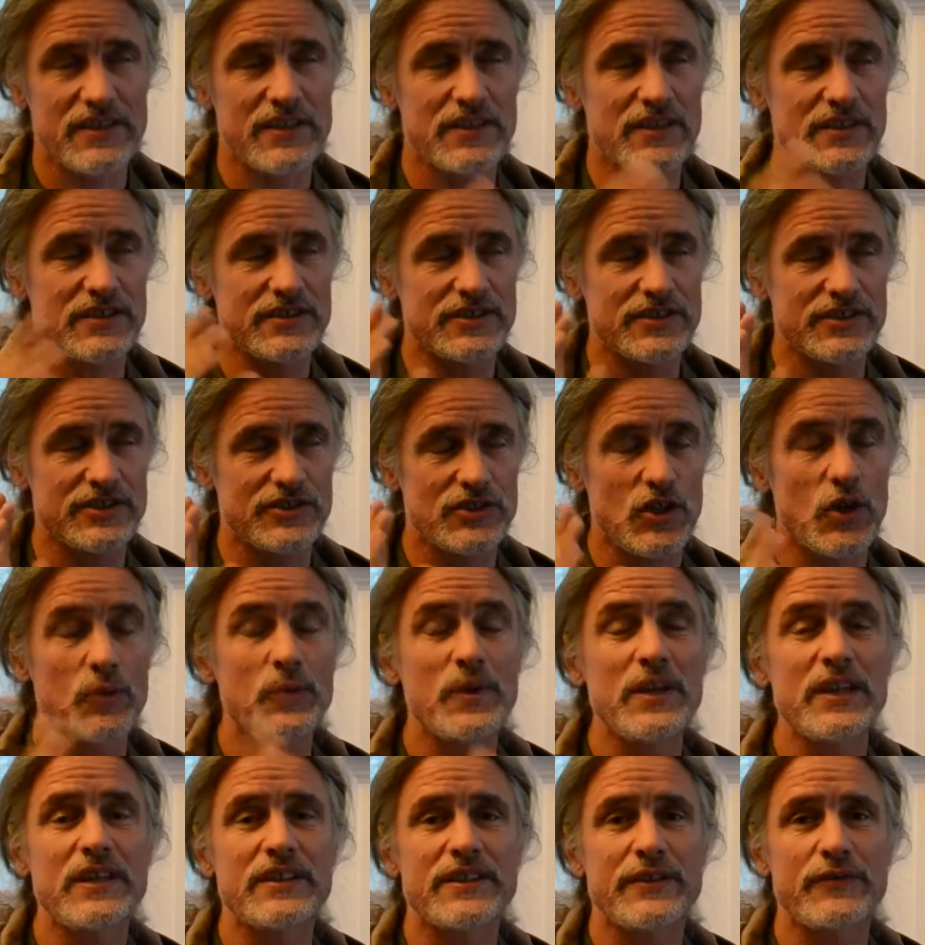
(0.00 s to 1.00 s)
There are so
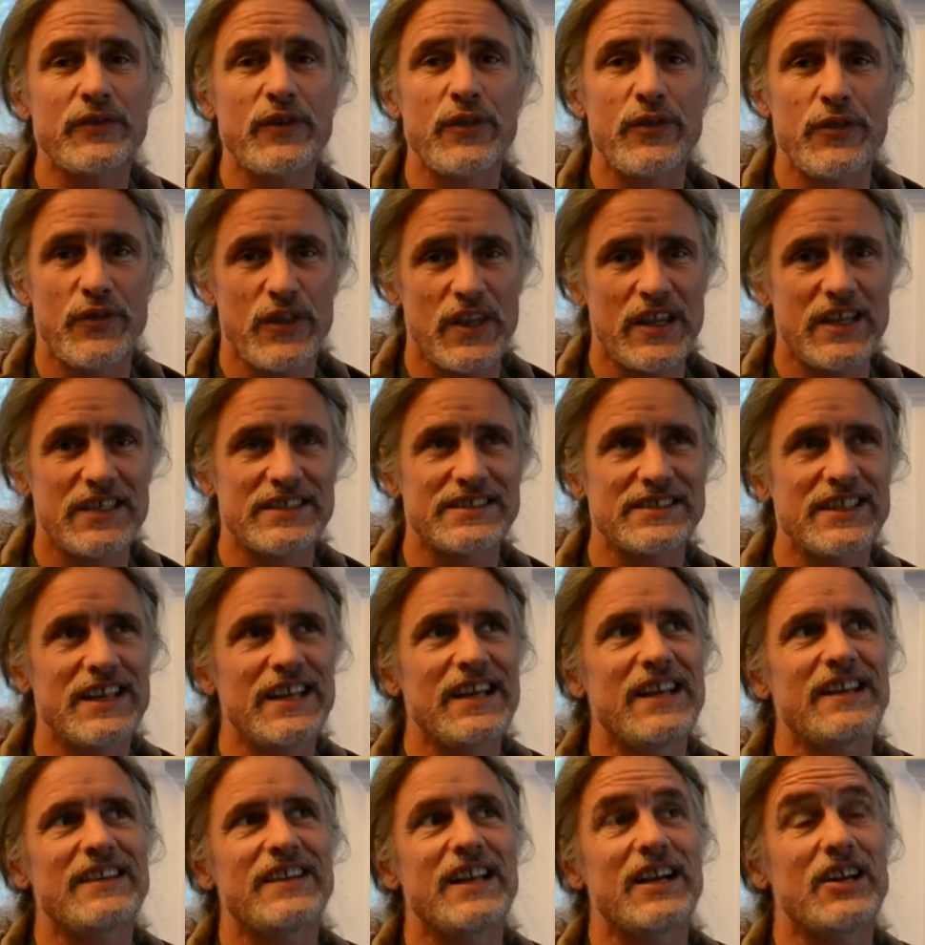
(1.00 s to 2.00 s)
many different things
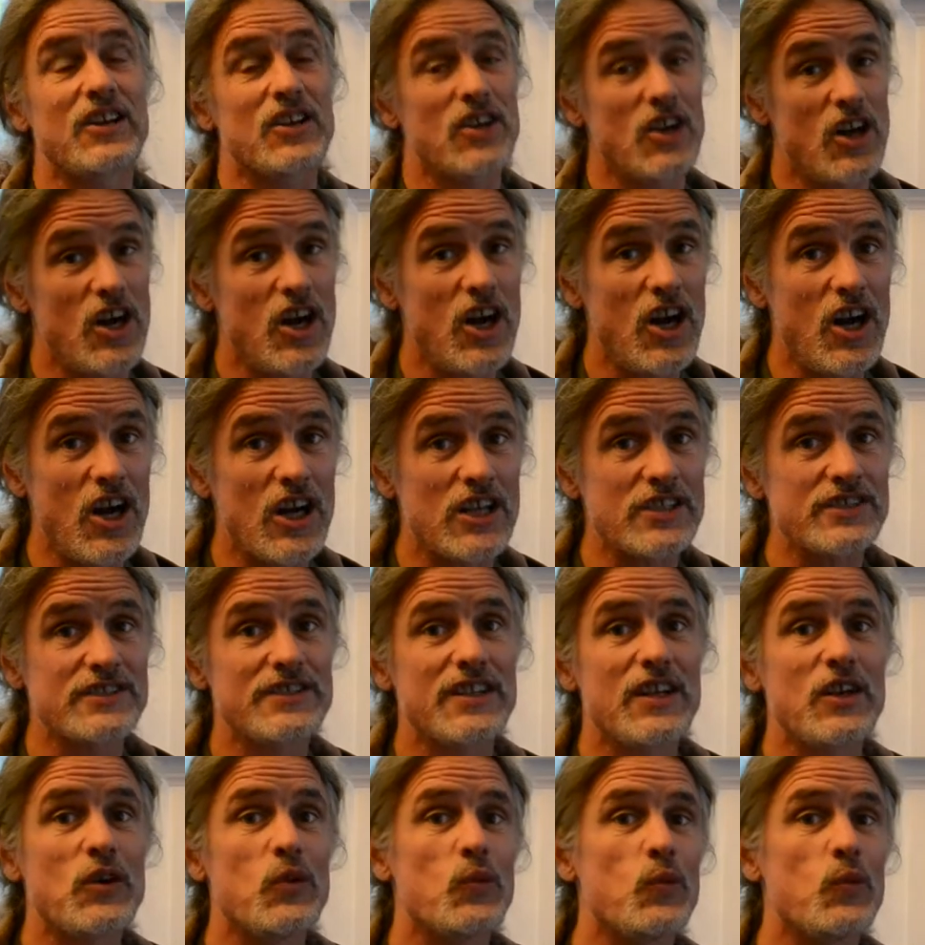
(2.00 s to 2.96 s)
that are caused